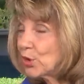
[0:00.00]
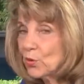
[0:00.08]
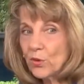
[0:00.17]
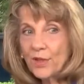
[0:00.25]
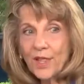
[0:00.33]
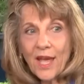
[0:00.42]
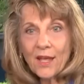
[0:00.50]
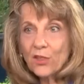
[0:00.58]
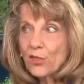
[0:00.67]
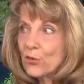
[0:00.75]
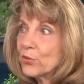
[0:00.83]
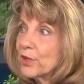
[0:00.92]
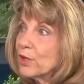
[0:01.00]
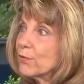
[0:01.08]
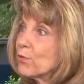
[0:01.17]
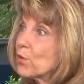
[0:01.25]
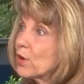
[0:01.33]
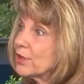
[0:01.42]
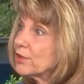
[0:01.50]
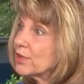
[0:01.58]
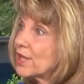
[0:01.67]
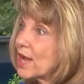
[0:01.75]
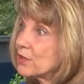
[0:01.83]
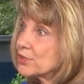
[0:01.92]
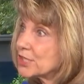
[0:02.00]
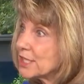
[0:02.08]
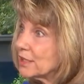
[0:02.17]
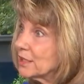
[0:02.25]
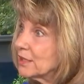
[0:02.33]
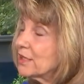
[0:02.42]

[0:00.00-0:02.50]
with that $300,000 or $400,000